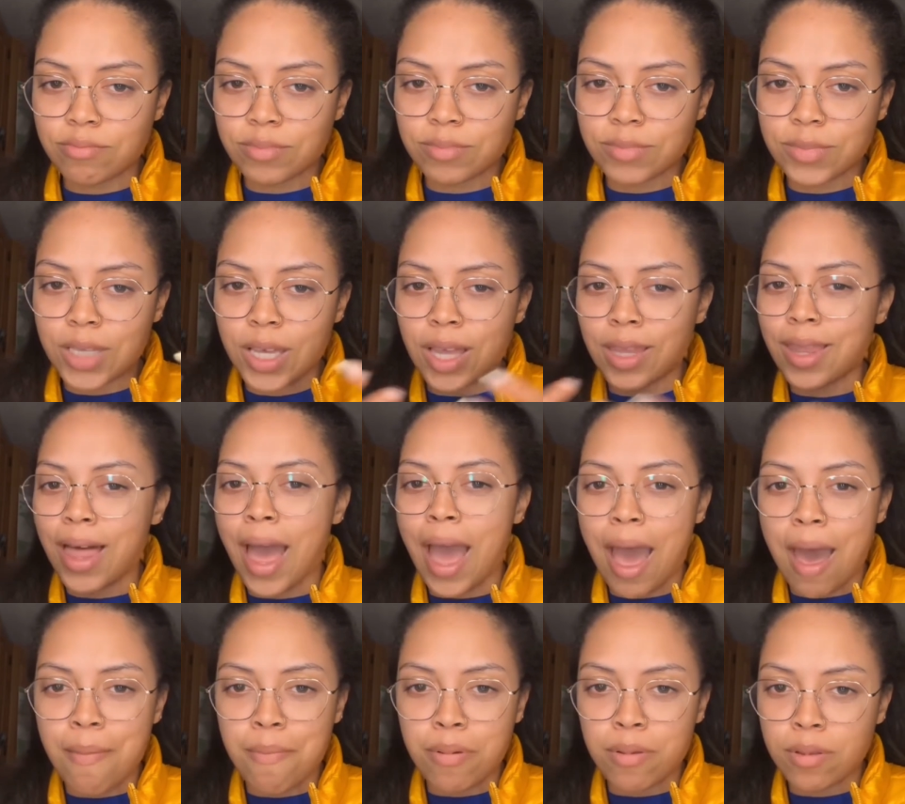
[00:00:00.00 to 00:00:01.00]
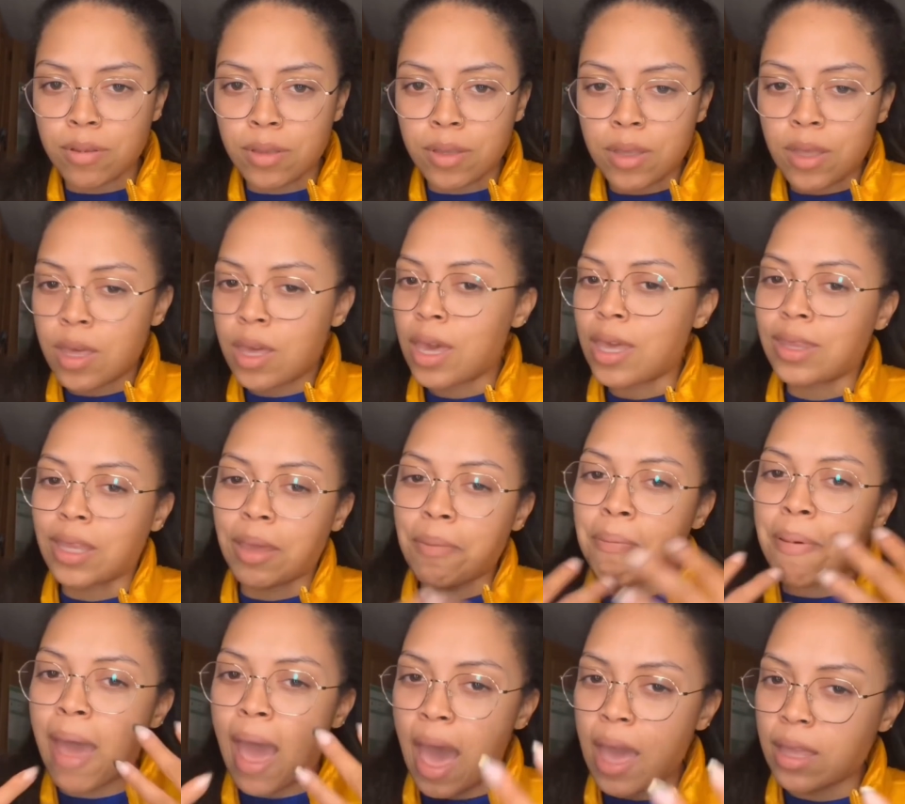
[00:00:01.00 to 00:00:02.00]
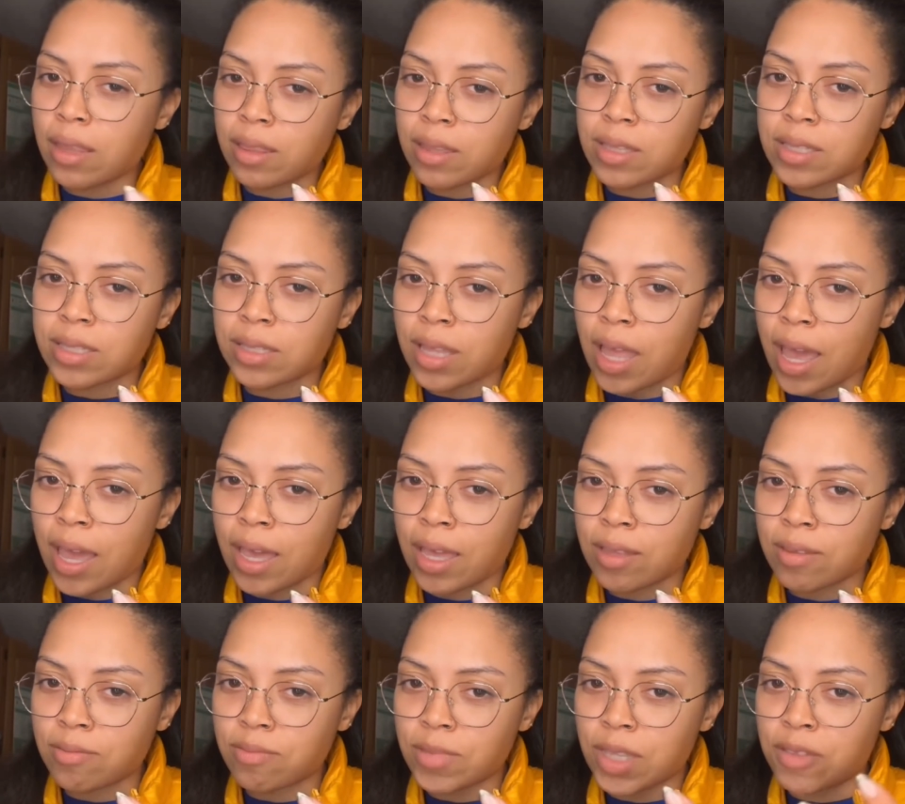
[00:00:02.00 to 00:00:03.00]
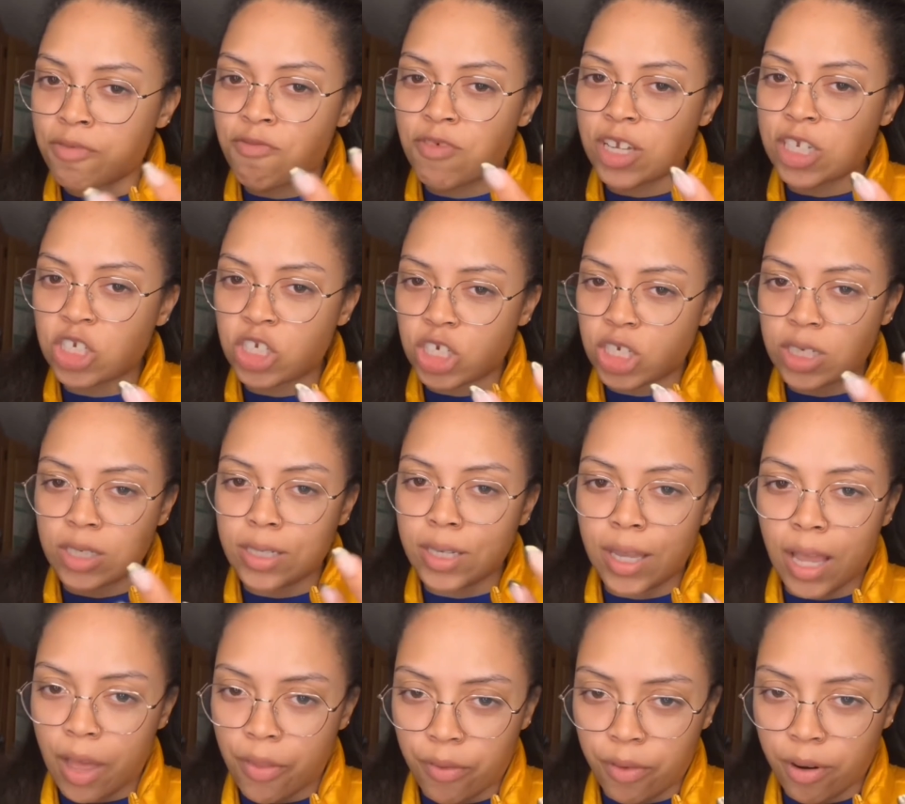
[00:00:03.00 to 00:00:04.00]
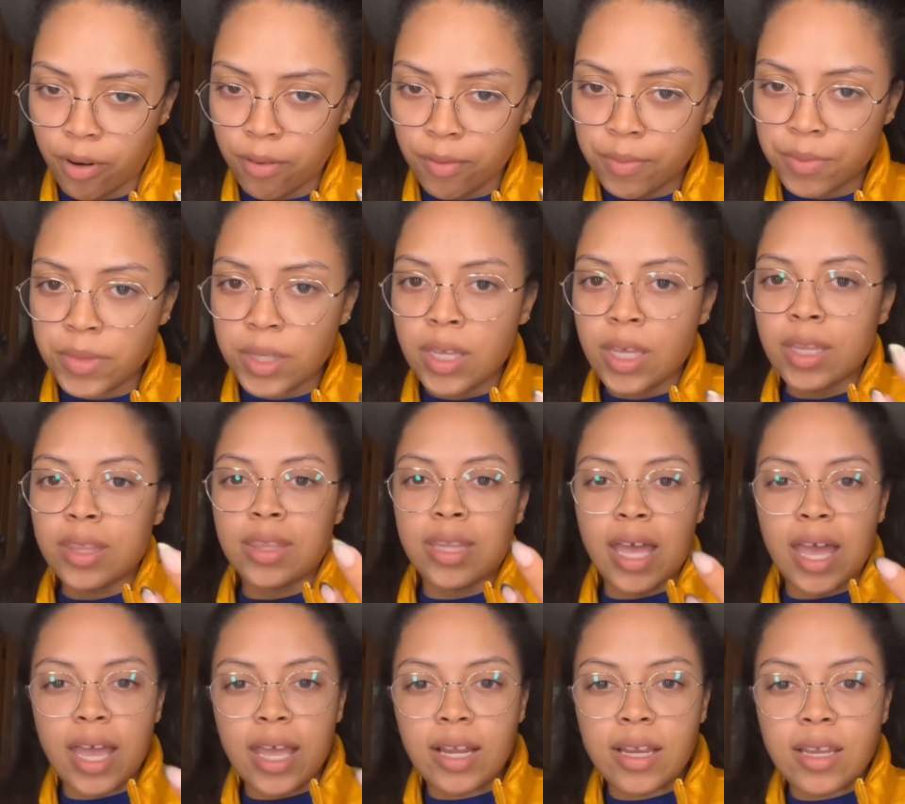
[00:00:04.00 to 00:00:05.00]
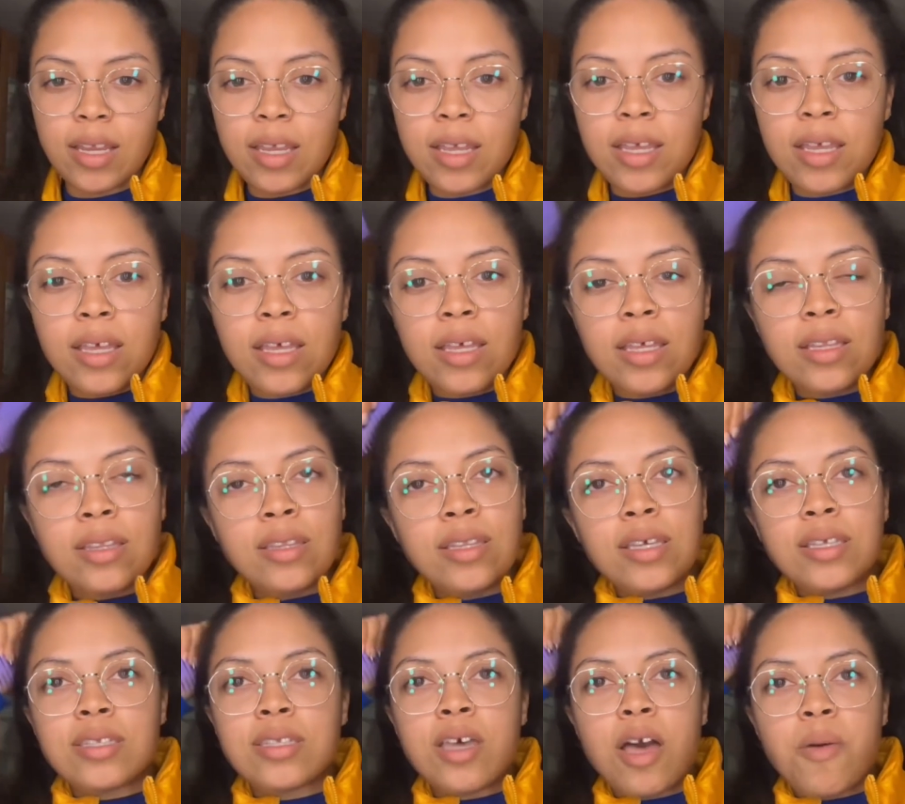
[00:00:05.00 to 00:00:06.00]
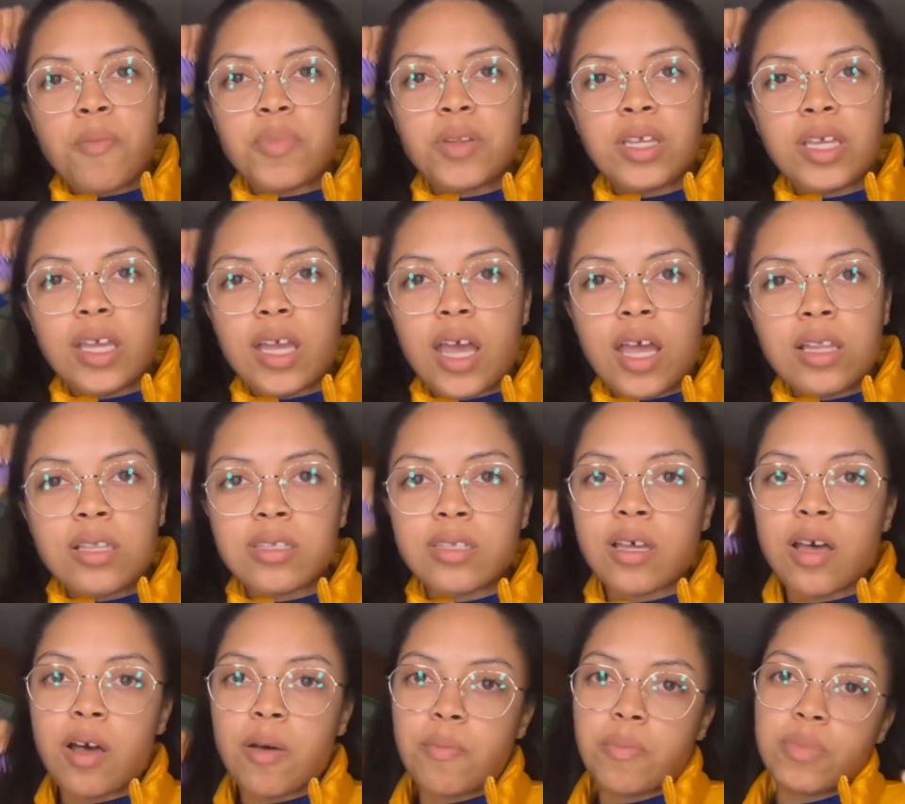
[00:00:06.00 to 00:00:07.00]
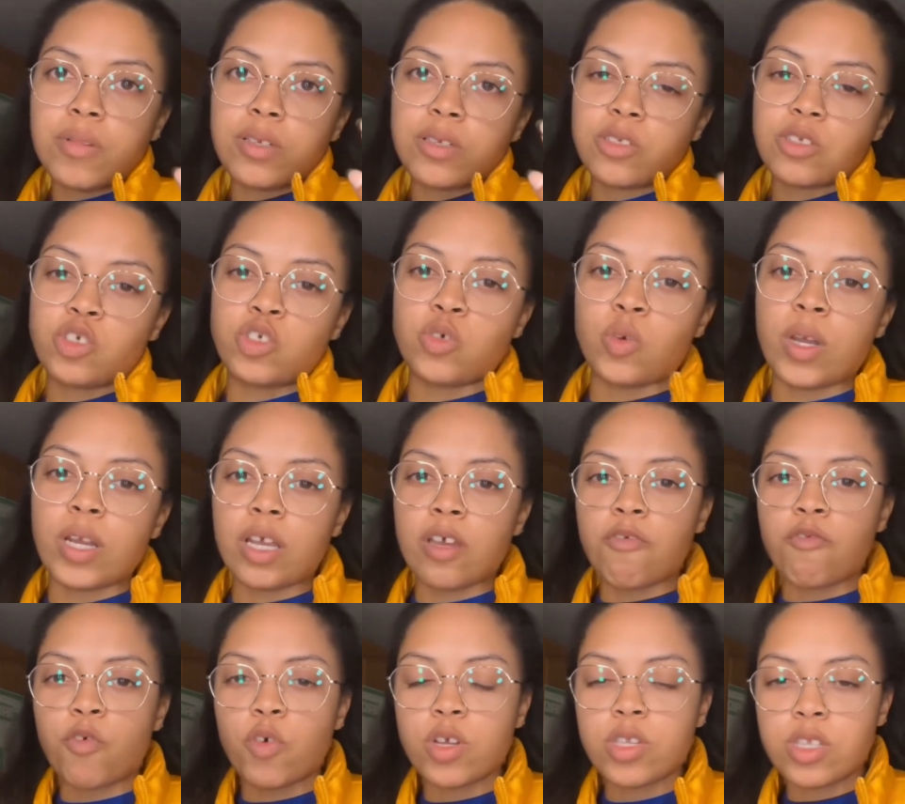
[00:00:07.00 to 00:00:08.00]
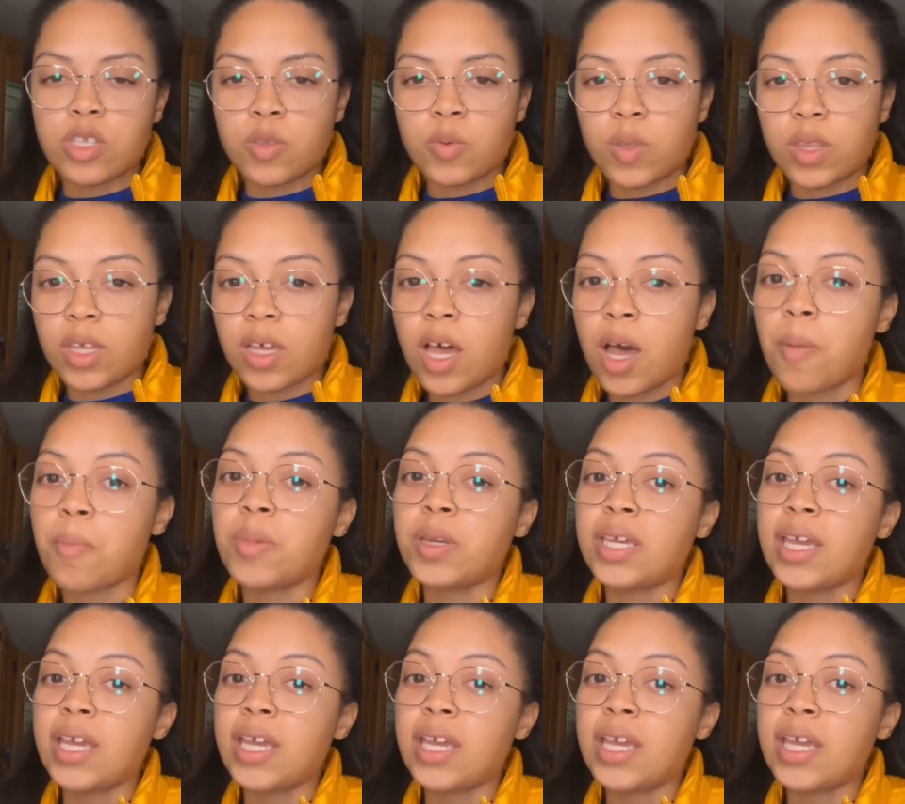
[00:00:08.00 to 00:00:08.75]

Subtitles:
collab, and they patent this light invention together. Then this company ends up joining forces with a company